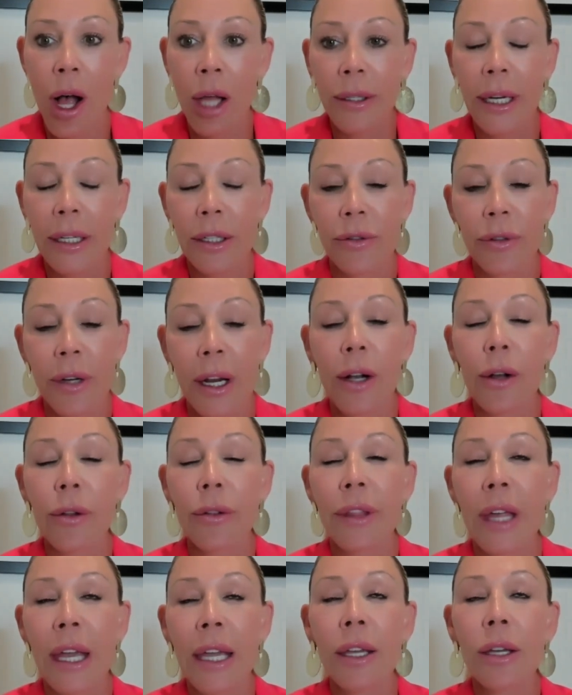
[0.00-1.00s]
Dr. Franco,
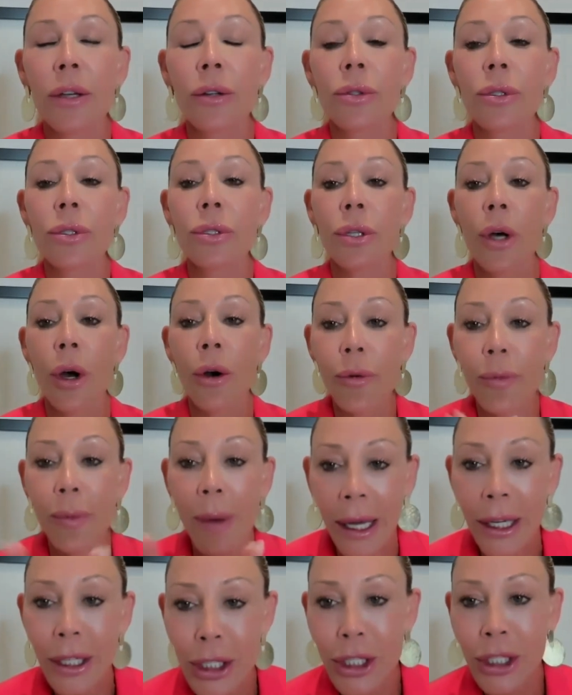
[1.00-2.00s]
thank you so
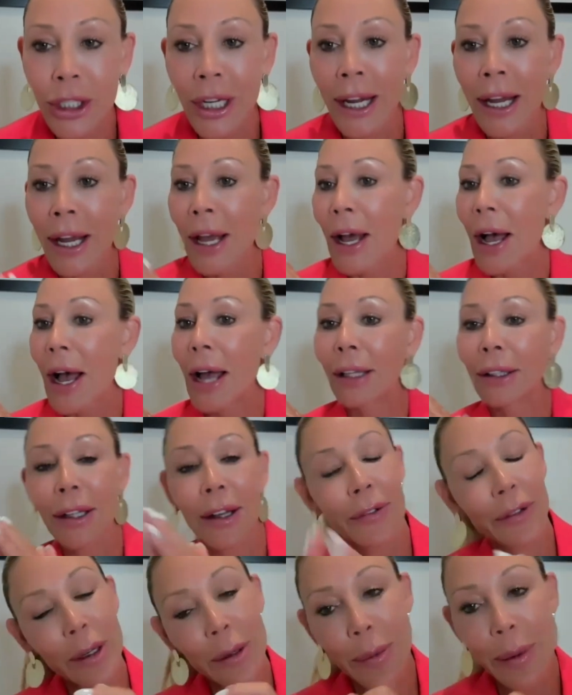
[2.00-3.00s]
much. I
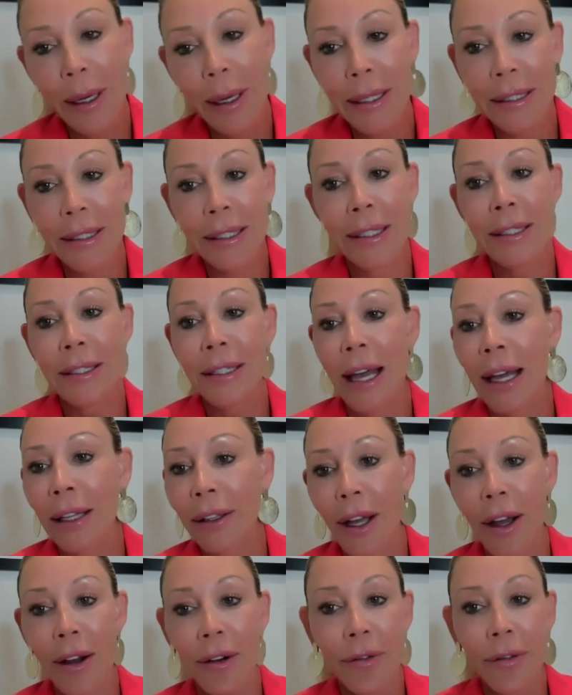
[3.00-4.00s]
love you to pieces. I
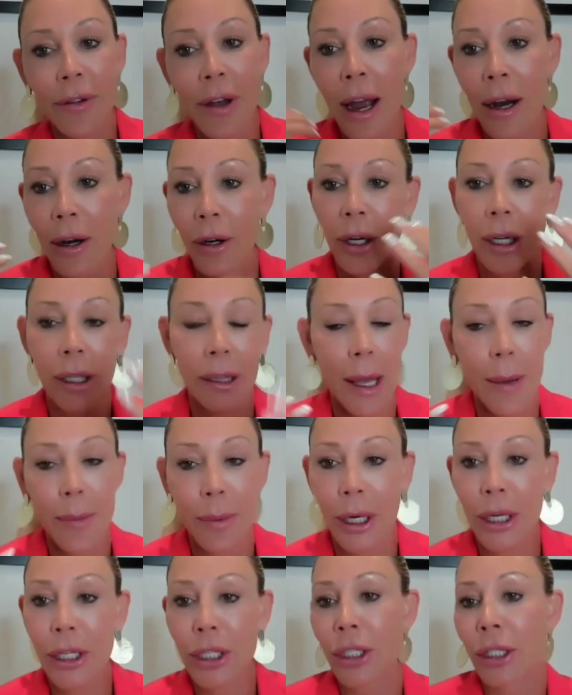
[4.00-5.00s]
love our
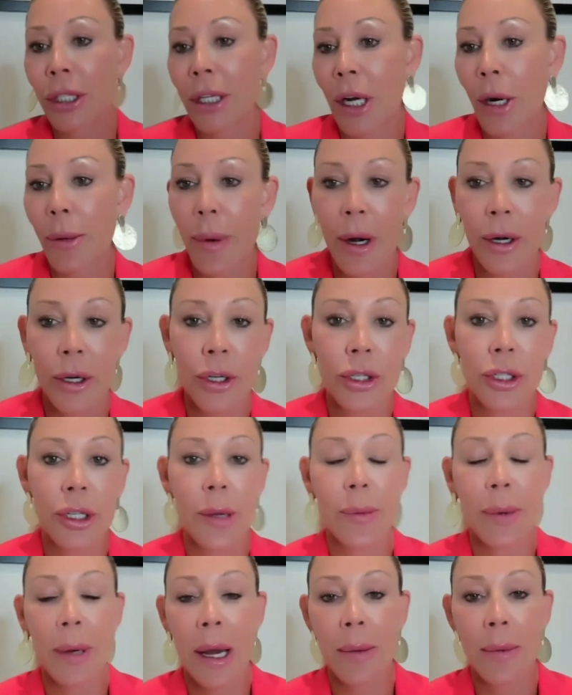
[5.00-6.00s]
collaboration and our
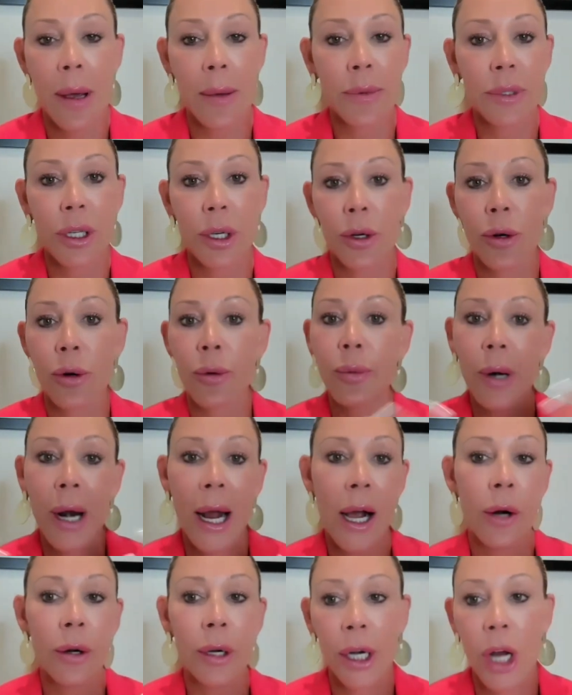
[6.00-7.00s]
partnership, and I'm so
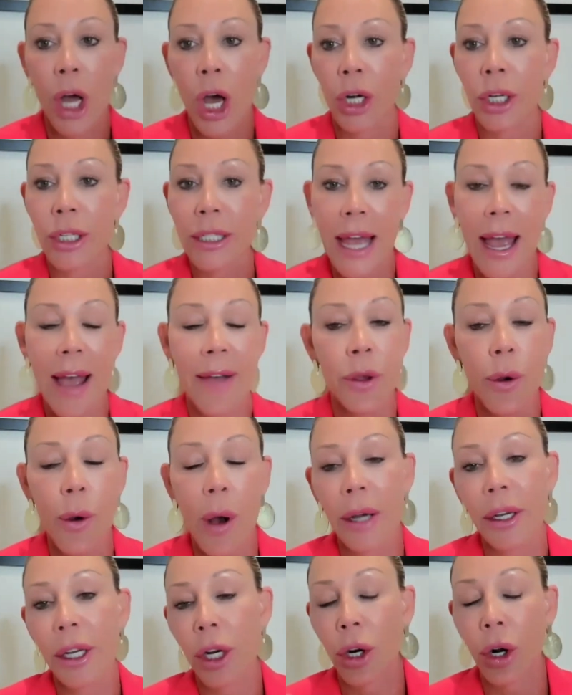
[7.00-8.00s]
proud and honored to have you
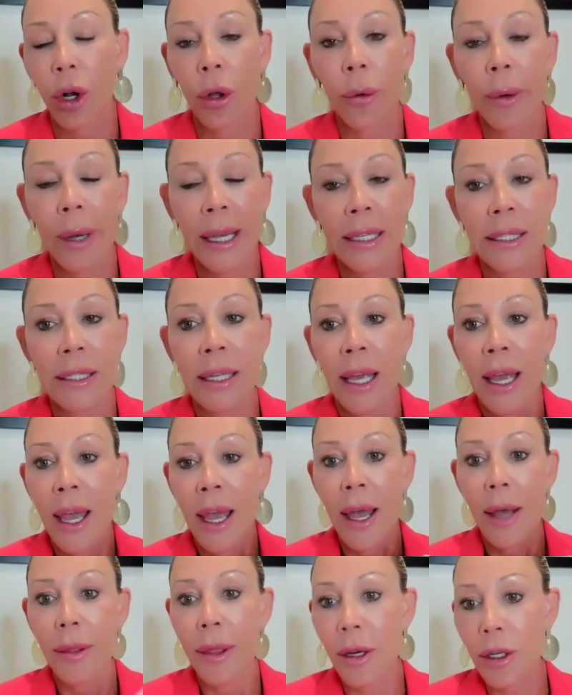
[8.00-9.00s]
on here always.
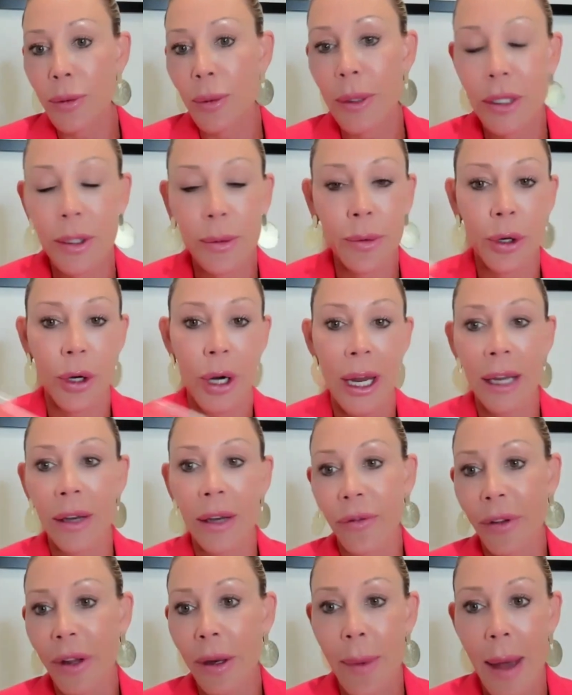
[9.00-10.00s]
There's been some
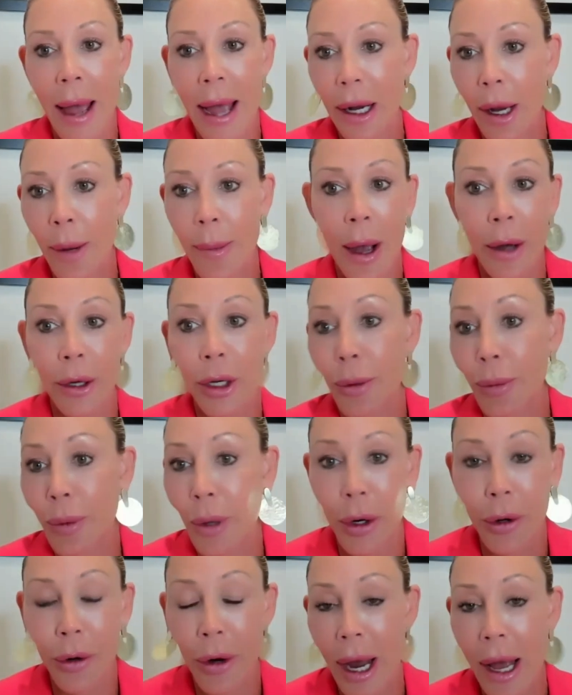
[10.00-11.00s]
great feedback about your
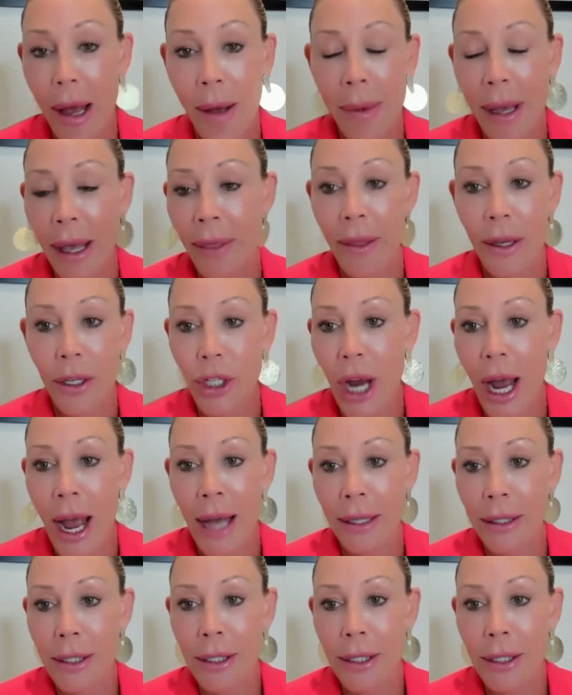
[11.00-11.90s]
program in the chat.